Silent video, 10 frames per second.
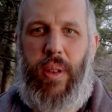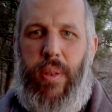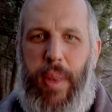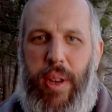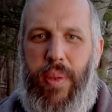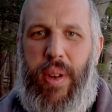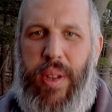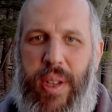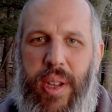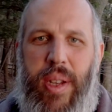What am I doing
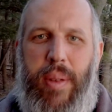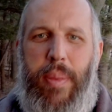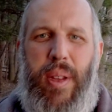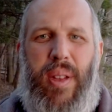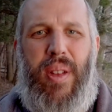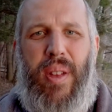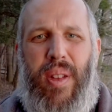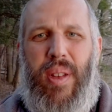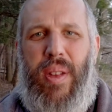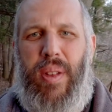on time?
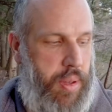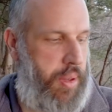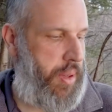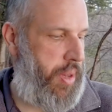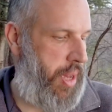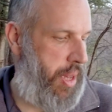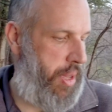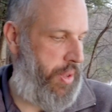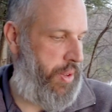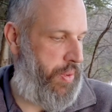Yeah,
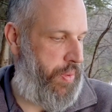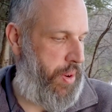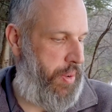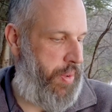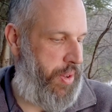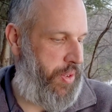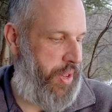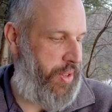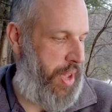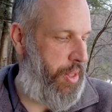it's right when it
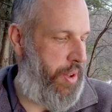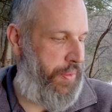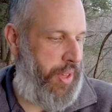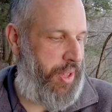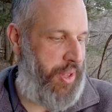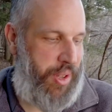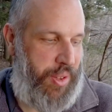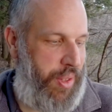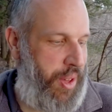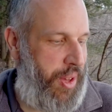says. I love that
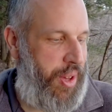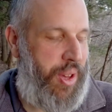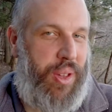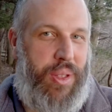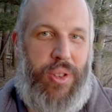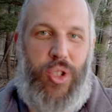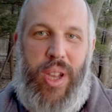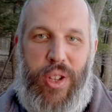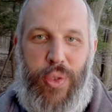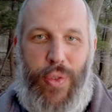the
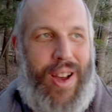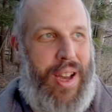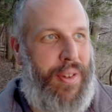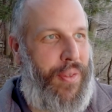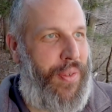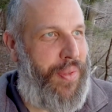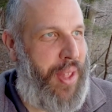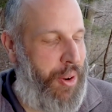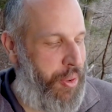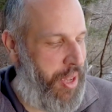GH5,
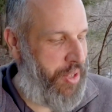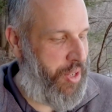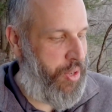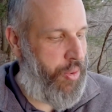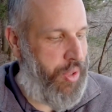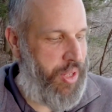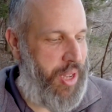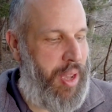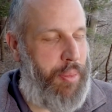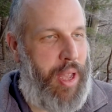not only is it doing the
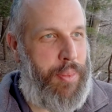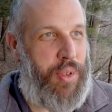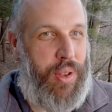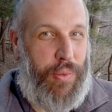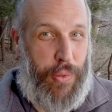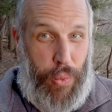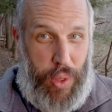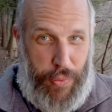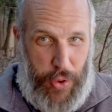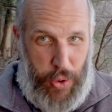time lapse with
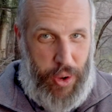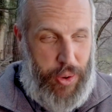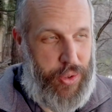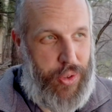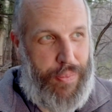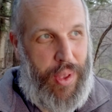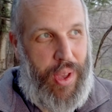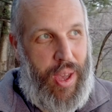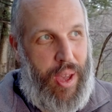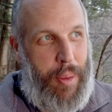photos,
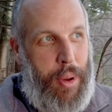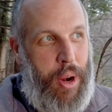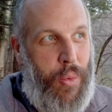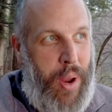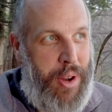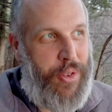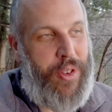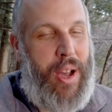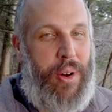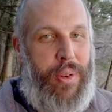but it renders
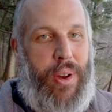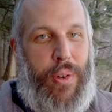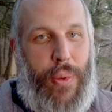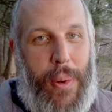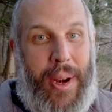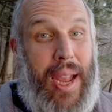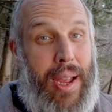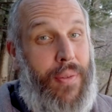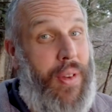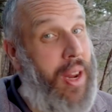out a 4K
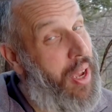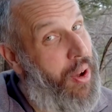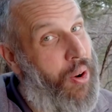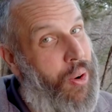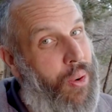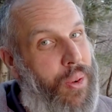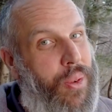video